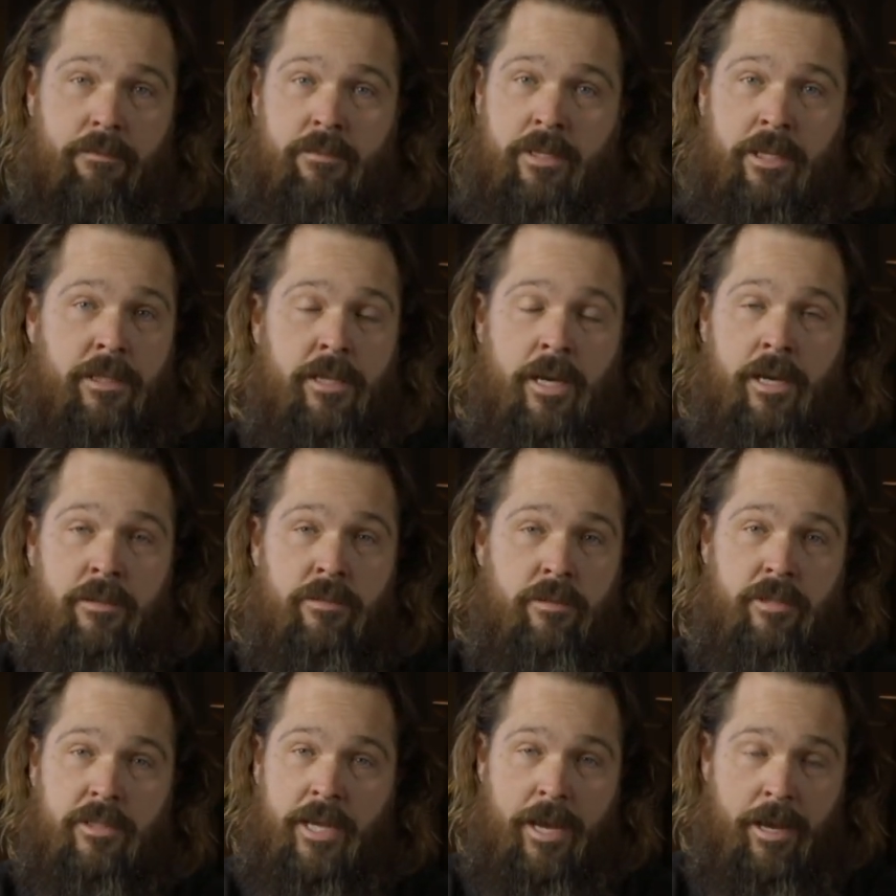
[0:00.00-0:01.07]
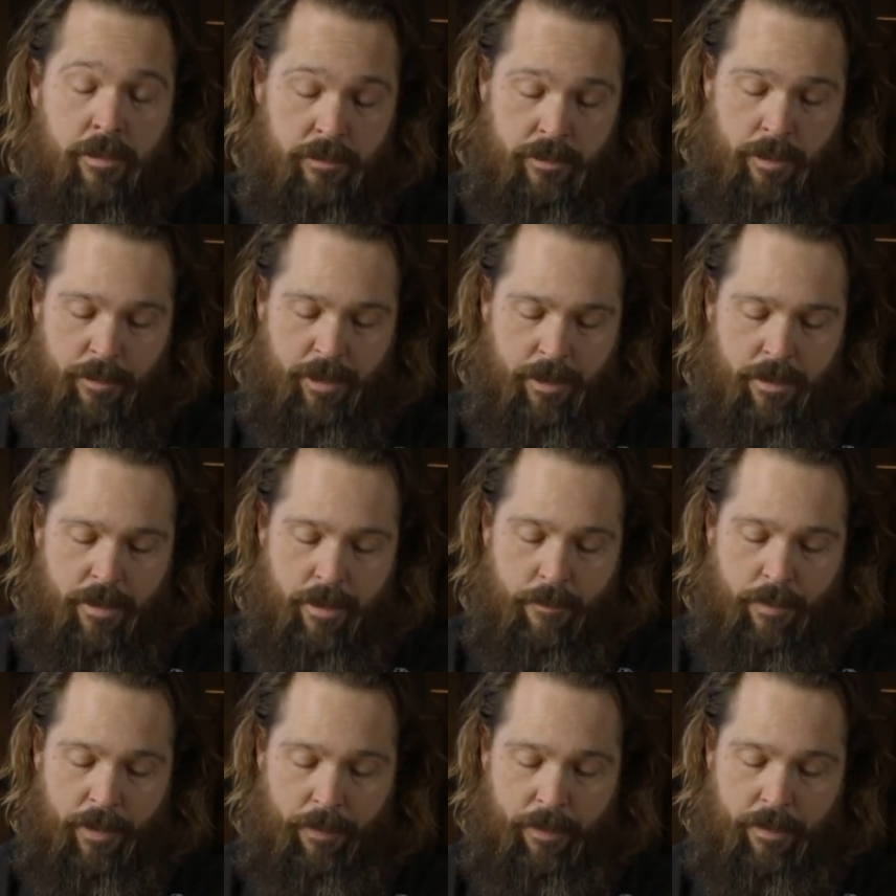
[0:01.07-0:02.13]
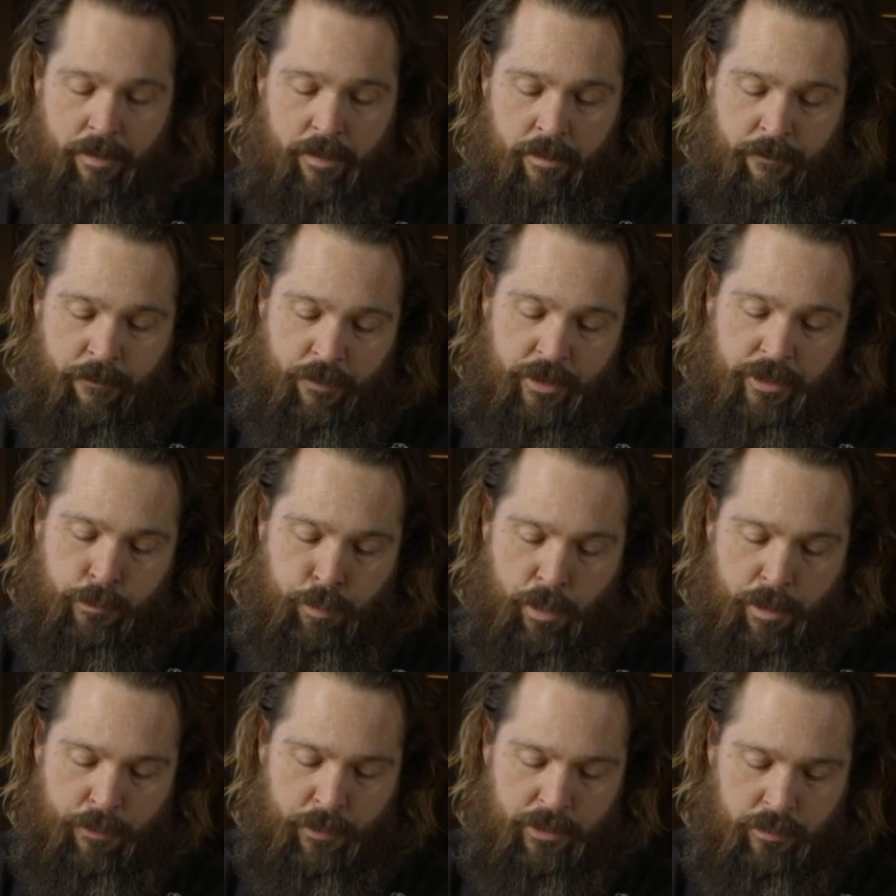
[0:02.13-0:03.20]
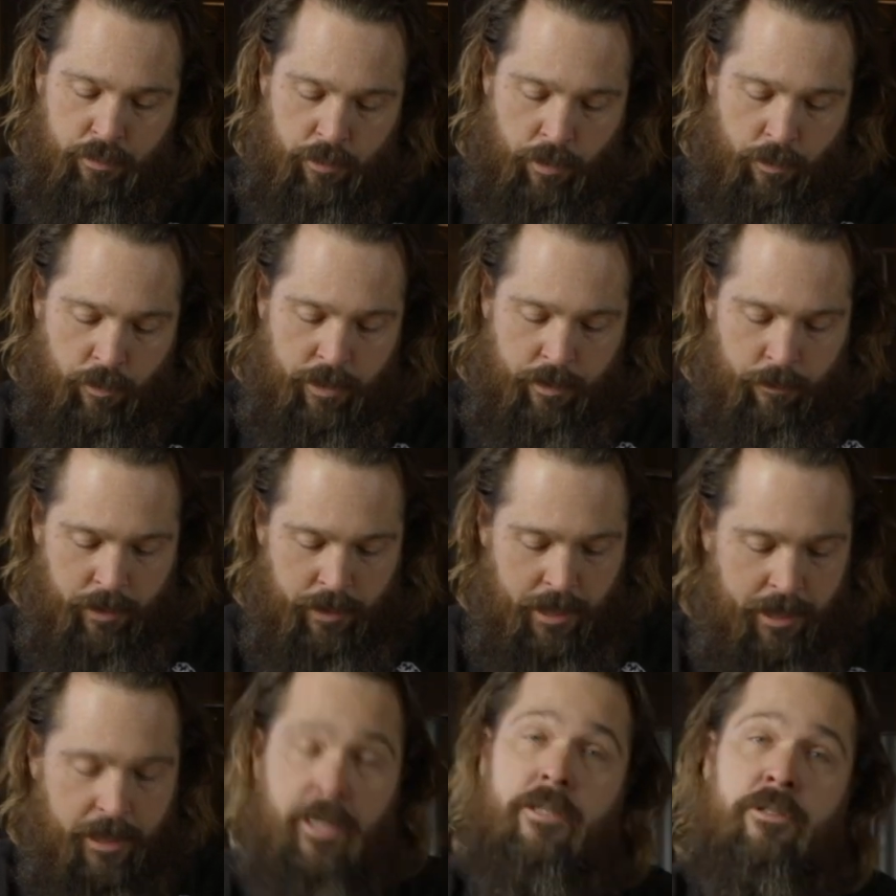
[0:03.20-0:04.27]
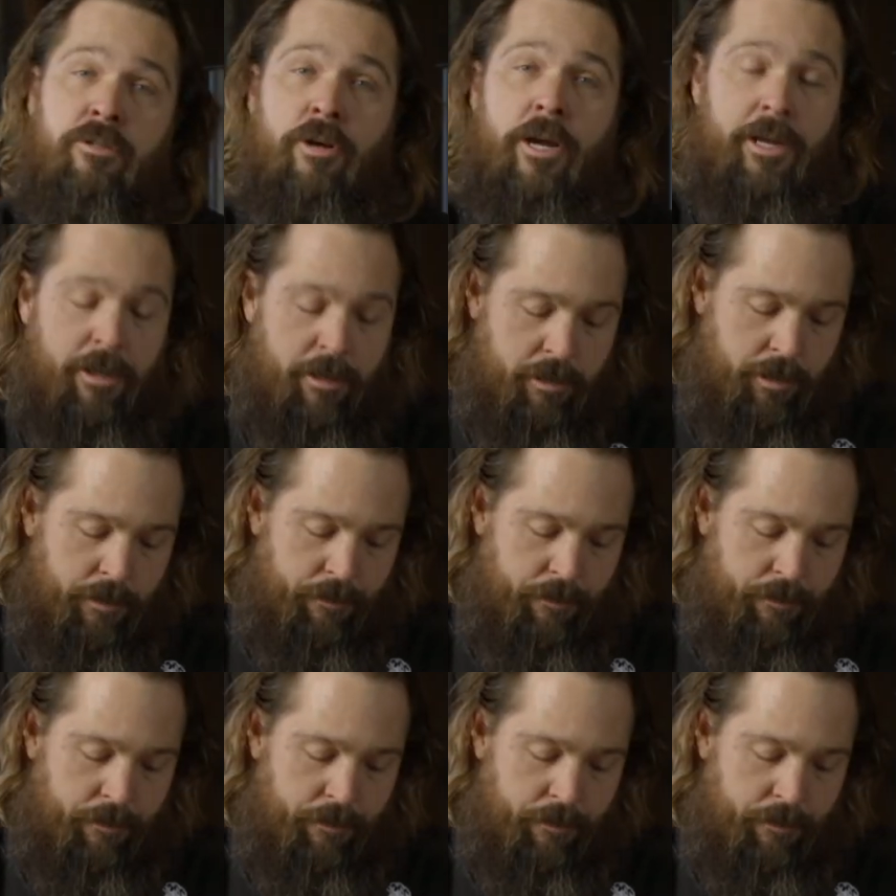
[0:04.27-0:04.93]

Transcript: tea towels or a towel or something. But for this purpose, we're going to get straight into